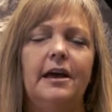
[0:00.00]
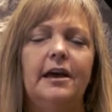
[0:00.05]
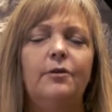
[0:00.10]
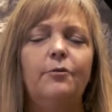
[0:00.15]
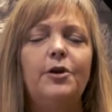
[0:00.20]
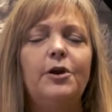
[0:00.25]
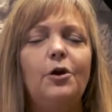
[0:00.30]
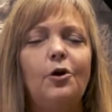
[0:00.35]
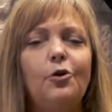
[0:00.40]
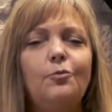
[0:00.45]
And
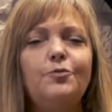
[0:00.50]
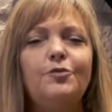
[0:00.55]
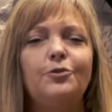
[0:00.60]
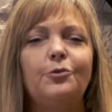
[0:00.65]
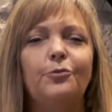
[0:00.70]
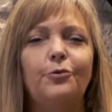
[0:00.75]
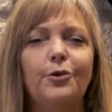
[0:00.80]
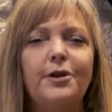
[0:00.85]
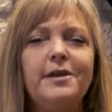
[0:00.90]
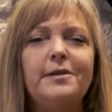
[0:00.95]
we hope to
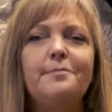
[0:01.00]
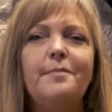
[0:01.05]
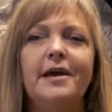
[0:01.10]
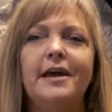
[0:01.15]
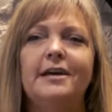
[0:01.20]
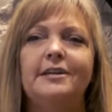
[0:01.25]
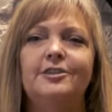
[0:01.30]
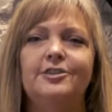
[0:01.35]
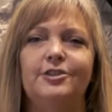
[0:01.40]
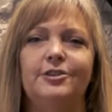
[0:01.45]

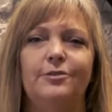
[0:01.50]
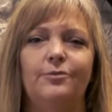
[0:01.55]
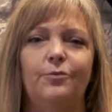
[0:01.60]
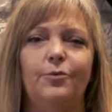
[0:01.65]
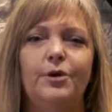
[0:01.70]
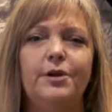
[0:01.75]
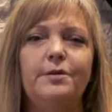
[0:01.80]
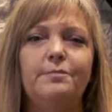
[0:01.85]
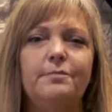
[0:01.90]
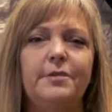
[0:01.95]
reimagine
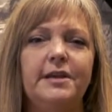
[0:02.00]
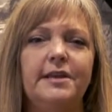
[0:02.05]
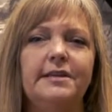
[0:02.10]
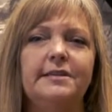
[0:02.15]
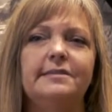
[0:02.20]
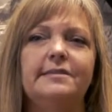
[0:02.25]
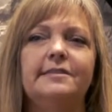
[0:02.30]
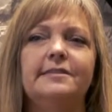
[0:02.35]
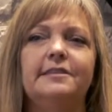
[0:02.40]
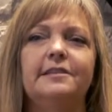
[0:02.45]
what it
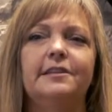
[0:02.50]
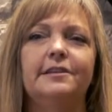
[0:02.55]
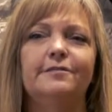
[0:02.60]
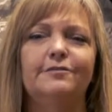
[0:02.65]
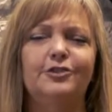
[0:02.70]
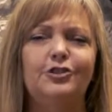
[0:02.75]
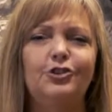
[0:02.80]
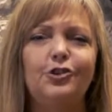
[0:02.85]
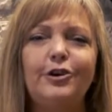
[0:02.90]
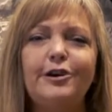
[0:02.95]
means to
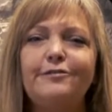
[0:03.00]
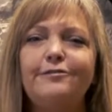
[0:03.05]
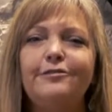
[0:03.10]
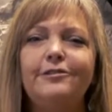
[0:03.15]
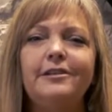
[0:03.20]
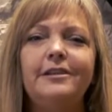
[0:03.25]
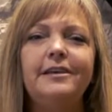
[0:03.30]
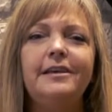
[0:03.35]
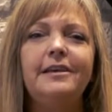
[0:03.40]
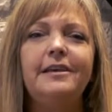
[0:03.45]
live
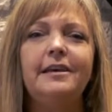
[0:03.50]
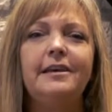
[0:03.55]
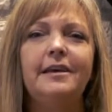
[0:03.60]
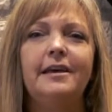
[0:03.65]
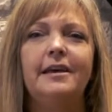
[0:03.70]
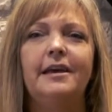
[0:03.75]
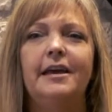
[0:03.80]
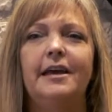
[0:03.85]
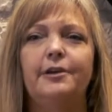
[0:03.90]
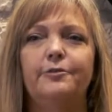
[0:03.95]
joyfully
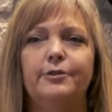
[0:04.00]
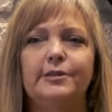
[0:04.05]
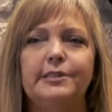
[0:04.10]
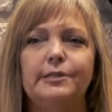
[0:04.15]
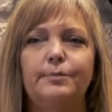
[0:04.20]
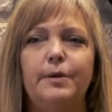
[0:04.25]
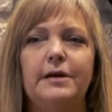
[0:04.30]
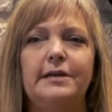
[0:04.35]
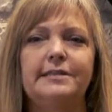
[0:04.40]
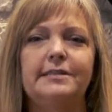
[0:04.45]
and
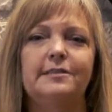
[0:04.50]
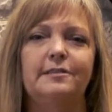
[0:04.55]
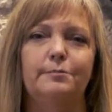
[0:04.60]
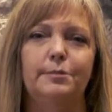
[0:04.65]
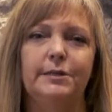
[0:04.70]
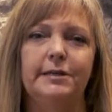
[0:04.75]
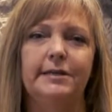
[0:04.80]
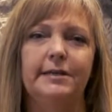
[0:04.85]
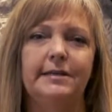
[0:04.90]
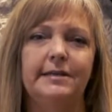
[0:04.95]

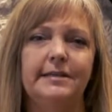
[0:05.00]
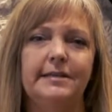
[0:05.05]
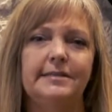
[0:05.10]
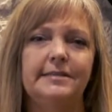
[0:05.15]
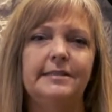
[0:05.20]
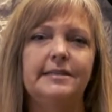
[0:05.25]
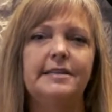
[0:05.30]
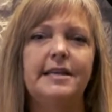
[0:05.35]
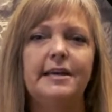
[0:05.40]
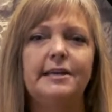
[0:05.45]
responsibly in
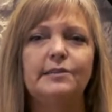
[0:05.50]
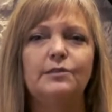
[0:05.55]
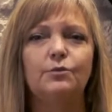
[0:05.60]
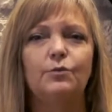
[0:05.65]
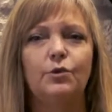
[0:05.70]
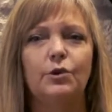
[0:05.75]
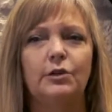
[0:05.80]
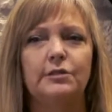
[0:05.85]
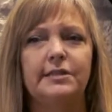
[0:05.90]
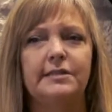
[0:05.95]
today's
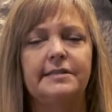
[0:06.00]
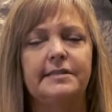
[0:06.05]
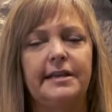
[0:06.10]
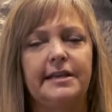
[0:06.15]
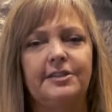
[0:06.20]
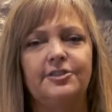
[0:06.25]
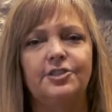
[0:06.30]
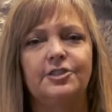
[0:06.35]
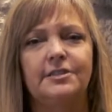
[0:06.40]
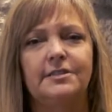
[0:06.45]
world as
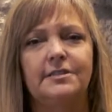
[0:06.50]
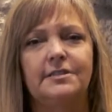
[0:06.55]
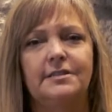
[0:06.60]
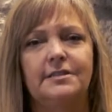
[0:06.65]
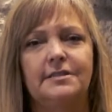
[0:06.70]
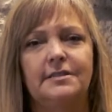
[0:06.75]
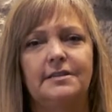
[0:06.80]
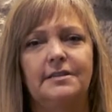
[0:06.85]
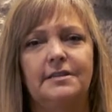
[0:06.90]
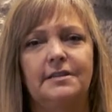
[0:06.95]

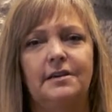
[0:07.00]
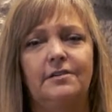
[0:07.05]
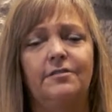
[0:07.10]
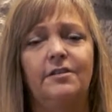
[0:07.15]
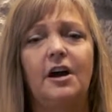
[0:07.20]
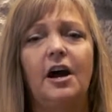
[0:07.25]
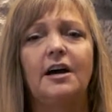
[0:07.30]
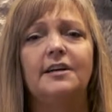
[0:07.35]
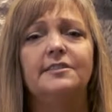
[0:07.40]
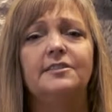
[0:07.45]
agents of
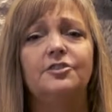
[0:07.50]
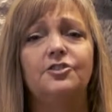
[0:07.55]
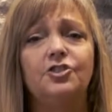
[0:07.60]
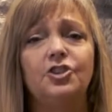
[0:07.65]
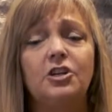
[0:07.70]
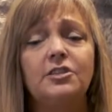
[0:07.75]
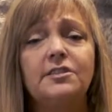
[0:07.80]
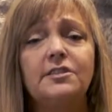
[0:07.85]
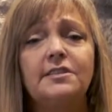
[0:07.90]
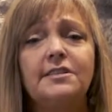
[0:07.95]
God's
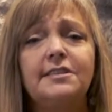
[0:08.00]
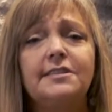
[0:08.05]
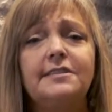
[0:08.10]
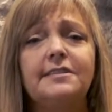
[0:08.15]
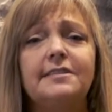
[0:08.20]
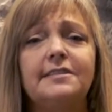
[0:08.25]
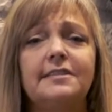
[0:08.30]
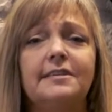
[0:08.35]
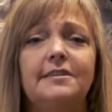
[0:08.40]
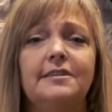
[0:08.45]

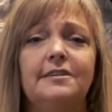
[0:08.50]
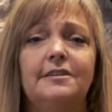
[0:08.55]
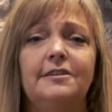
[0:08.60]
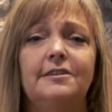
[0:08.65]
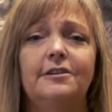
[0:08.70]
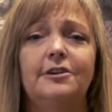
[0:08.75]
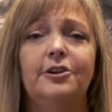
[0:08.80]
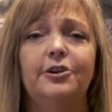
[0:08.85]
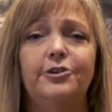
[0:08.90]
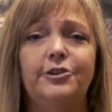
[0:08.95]
justice,
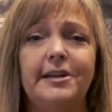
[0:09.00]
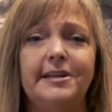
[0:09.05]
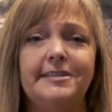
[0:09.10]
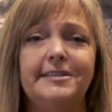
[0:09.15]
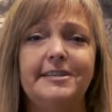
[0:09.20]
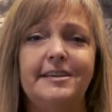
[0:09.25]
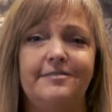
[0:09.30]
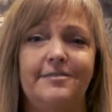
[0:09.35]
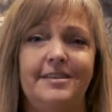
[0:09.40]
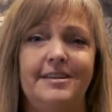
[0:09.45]

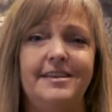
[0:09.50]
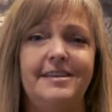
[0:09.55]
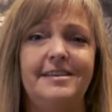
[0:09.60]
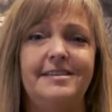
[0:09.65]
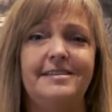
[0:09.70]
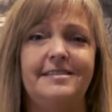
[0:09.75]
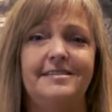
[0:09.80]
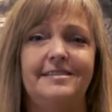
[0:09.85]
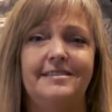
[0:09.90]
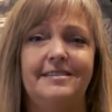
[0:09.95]

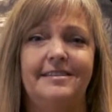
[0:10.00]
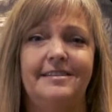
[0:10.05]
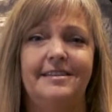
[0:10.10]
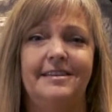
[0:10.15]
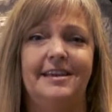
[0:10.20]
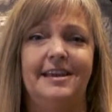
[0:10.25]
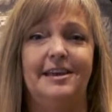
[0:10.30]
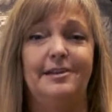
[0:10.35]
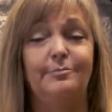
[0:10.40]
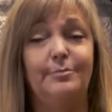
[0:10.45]
creativity,
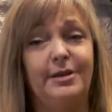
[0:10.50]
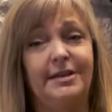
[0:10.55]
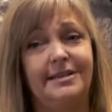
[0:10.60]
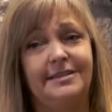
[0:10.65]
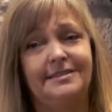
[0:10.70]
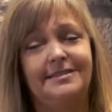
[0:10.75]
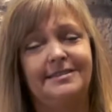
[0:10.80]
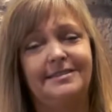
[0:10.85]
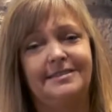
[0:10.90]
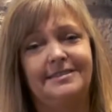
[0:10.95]
and
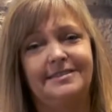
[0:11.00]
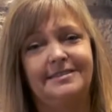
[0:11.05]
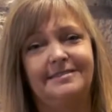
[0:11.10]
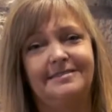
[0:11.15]
peace.